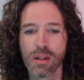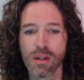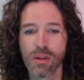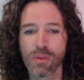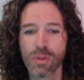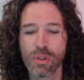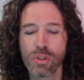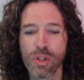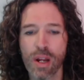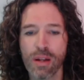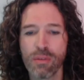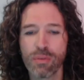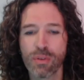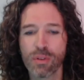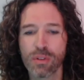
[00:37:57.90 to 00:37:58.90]
for
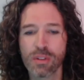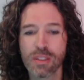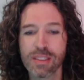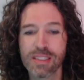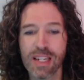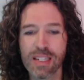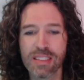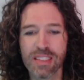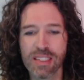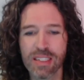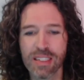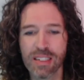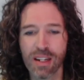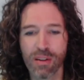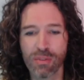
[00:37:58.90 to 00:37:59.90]
dreadful
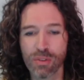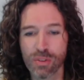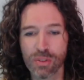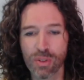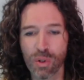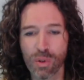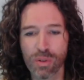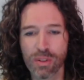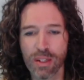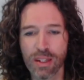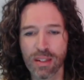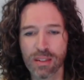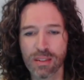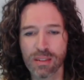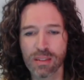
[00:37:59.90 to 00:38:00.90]
necessity governs all
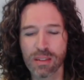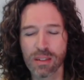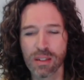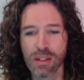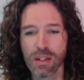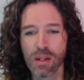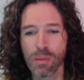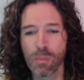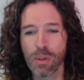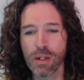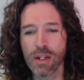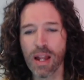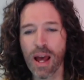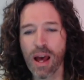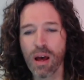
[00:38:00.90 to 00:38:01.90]
things. But
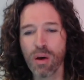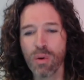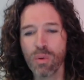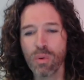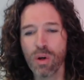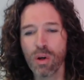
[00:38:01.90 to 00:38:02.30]
now, O